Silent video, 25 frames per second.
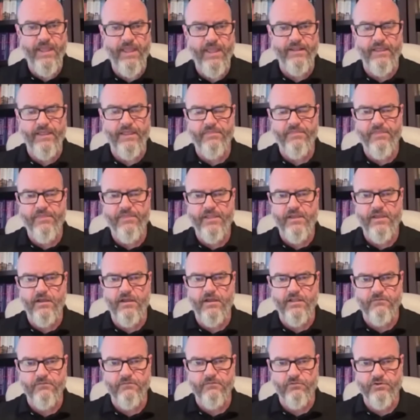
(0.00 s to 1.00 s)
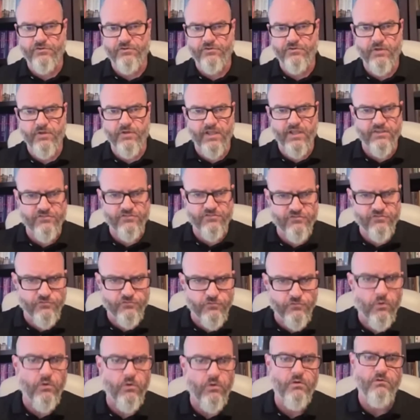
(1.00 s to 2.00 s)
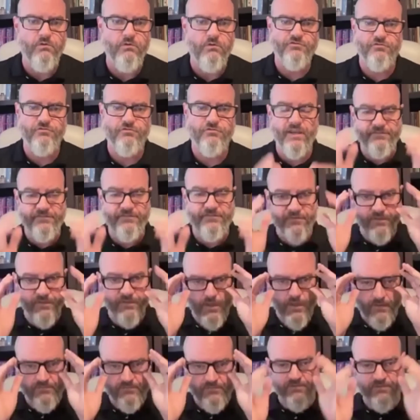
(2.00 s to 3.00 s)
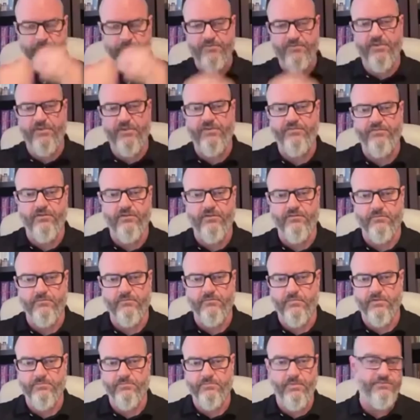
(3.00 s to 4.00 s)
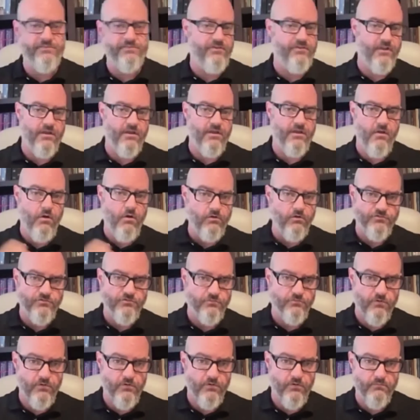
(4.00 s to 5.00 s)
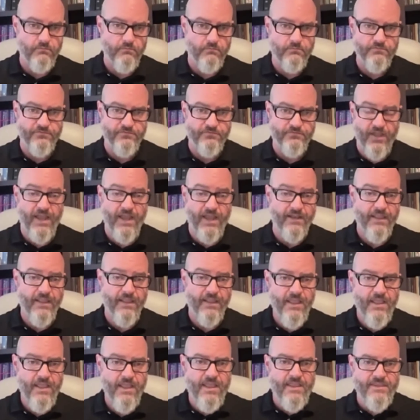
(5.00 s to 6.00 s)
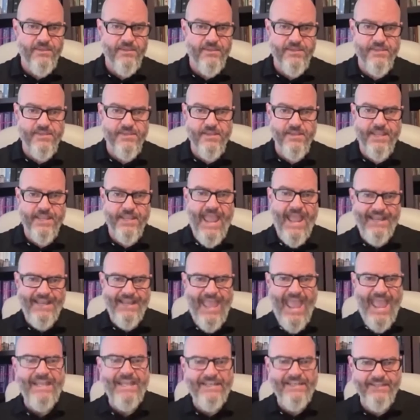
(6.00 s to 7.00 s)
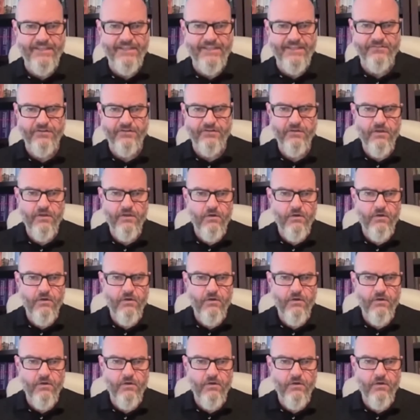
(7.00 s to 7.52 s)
And I think a, when you're doing a historical tracing of dispensationalism, especially on a cultural side, you can't end it